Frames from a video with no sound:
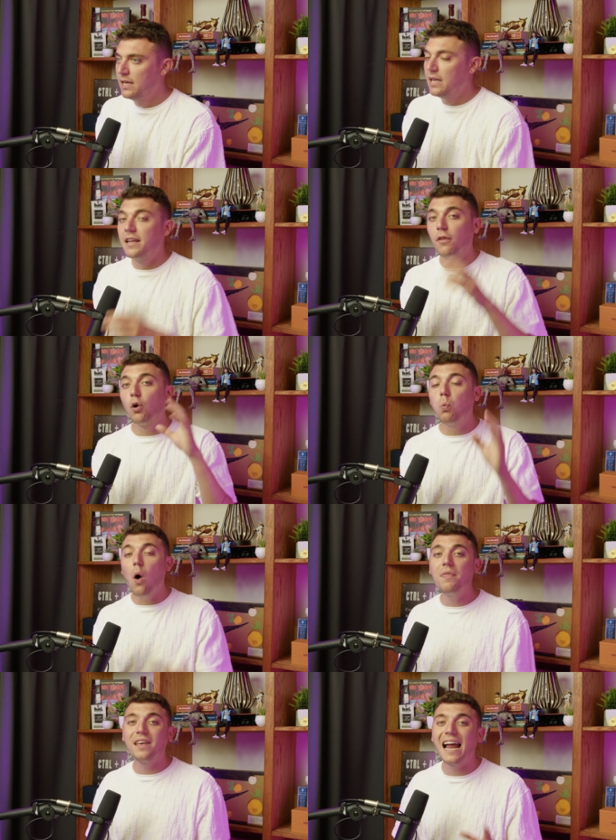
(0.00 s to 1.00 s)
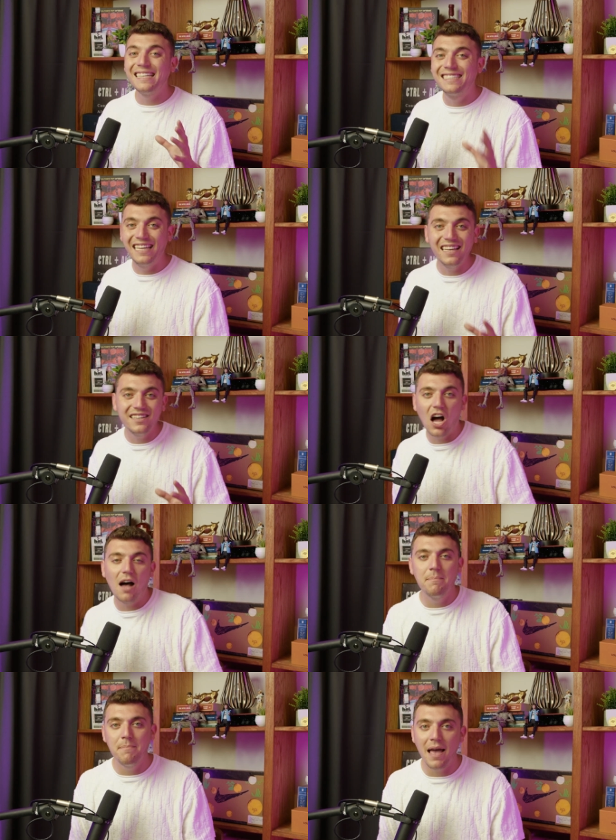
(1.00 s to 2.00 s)
Now, the one that I did
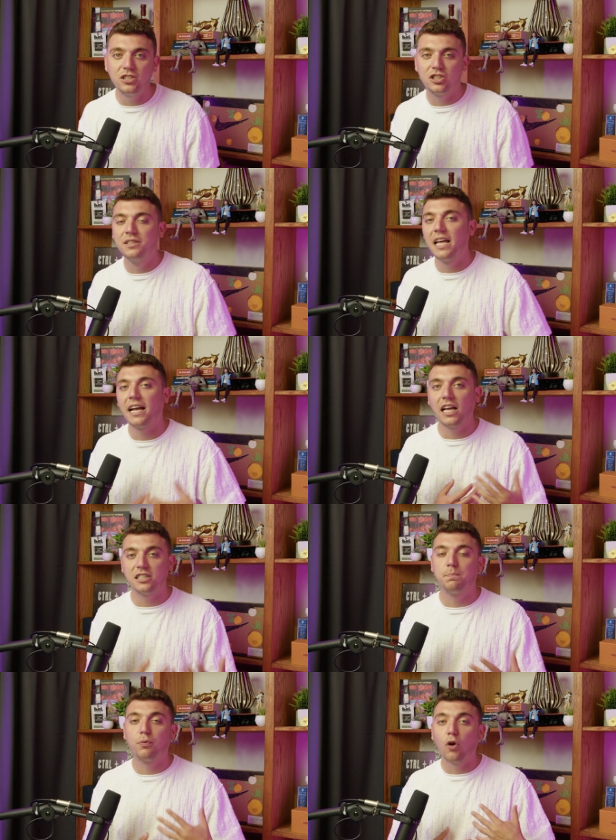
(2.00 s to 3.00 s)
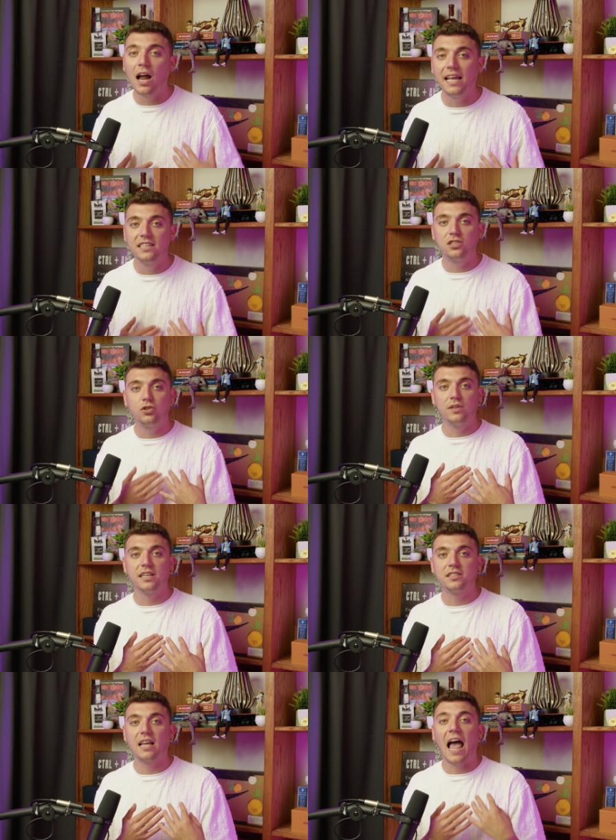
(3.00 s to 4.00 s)
not mention that gets brought into
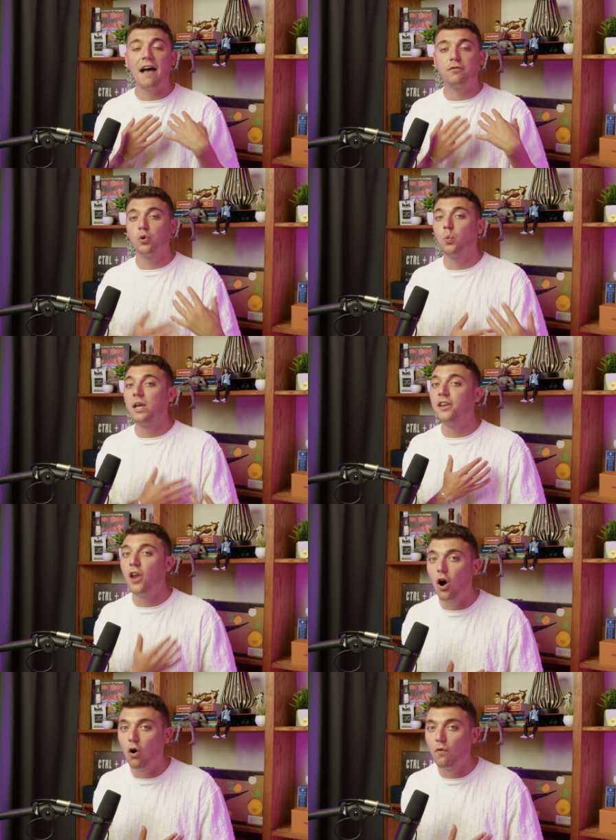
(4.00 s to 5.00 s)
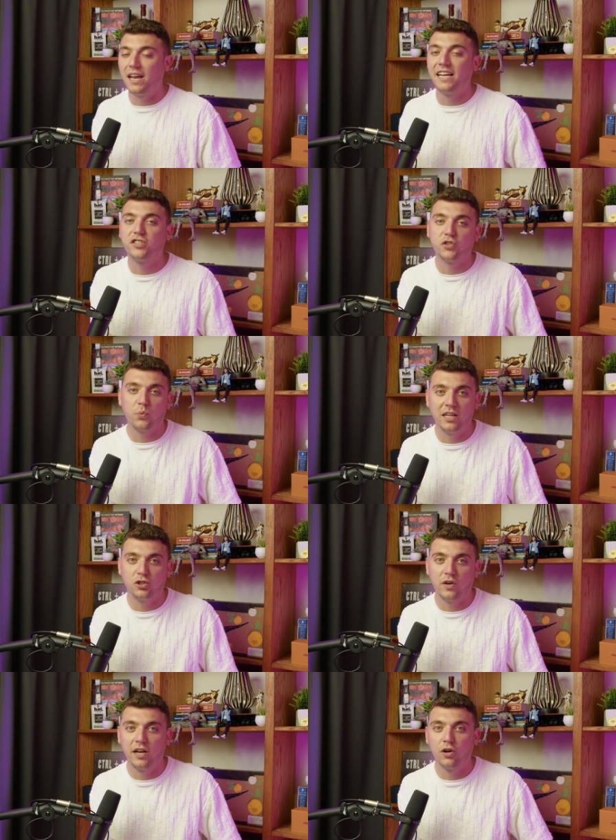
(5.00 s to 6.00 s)
this after we know that a swing
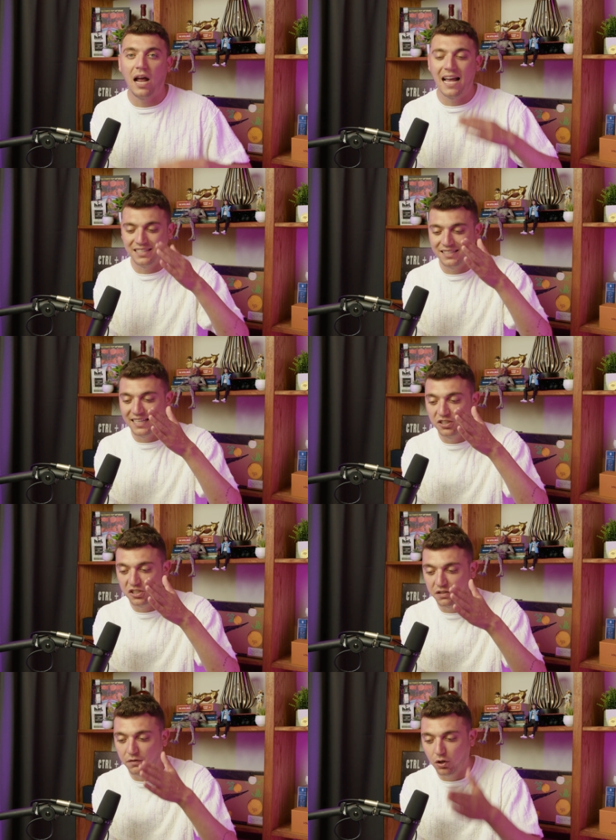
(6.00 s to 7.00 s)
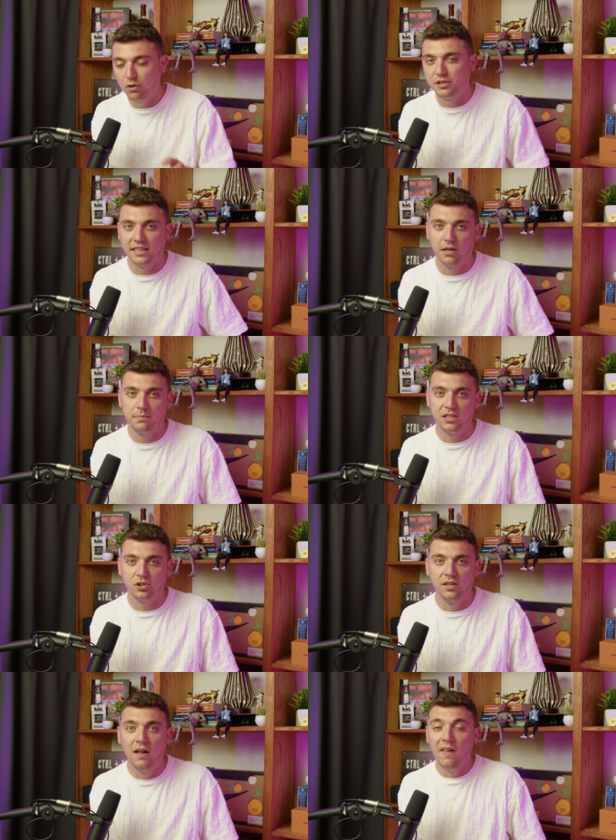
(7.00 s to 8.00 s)
trader has intentions of closing their
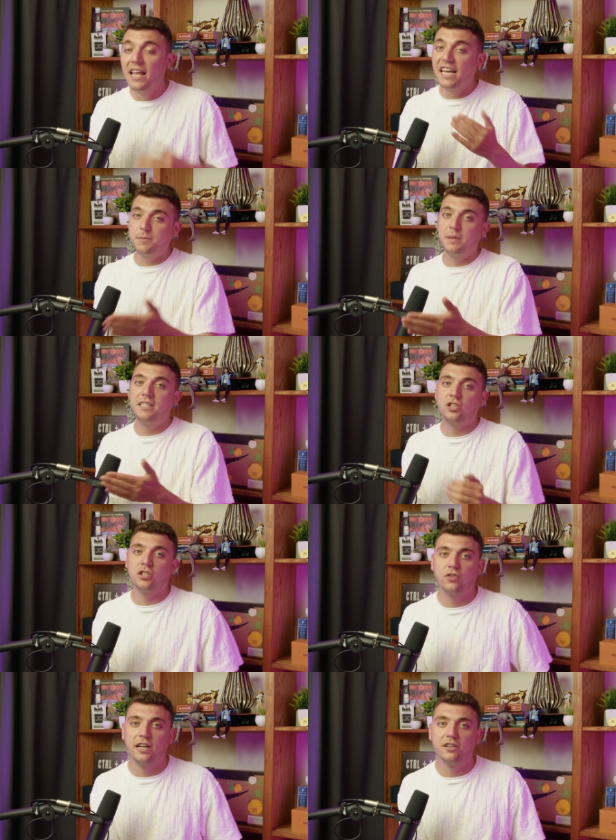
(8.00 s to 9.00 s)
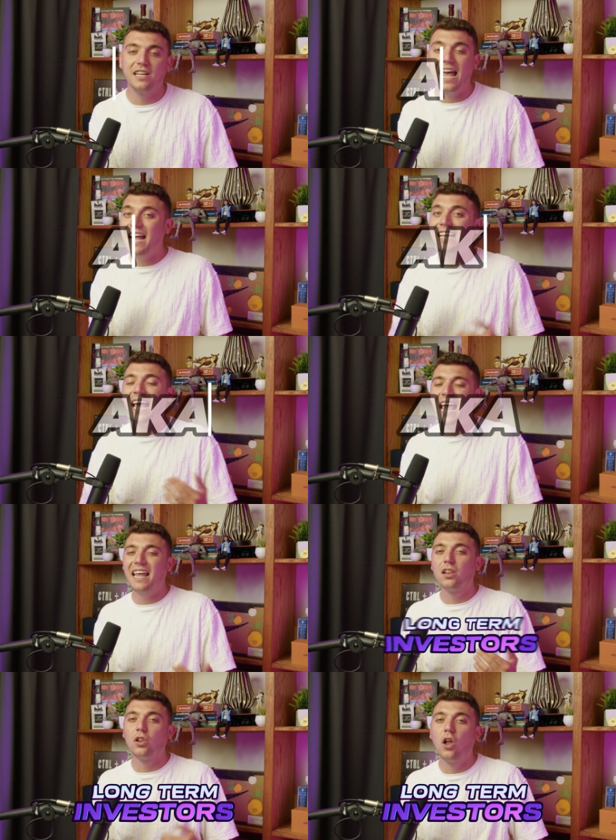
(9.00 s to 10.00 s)
position is position traders, aka
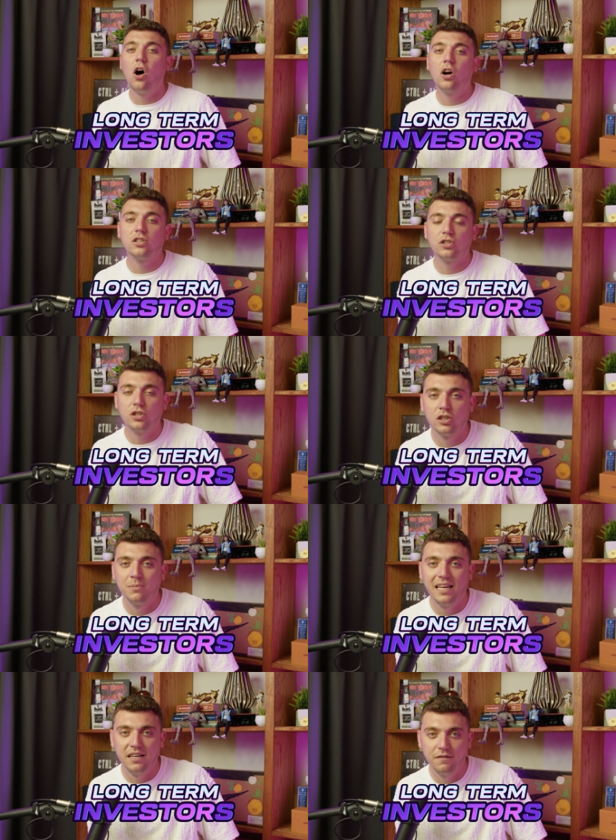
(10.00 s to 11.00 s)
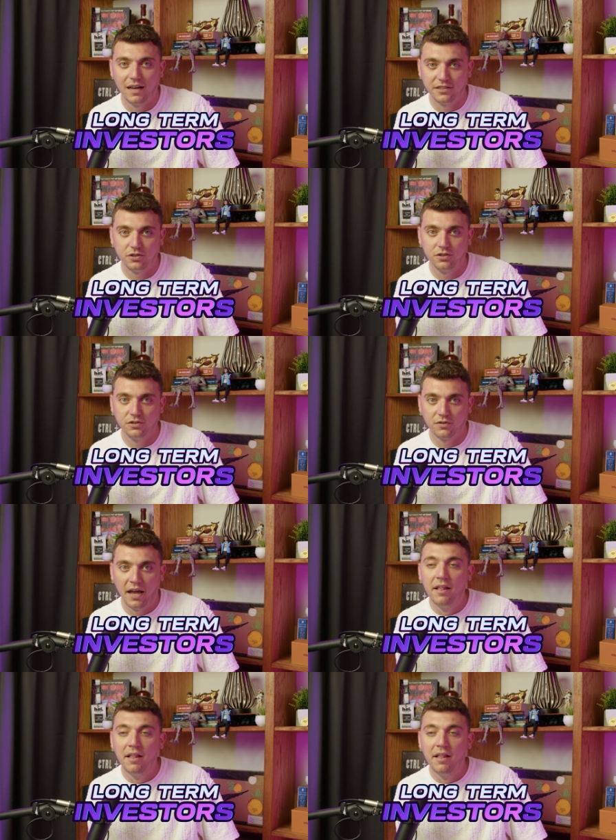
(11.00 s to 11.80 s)
long-term investors, right?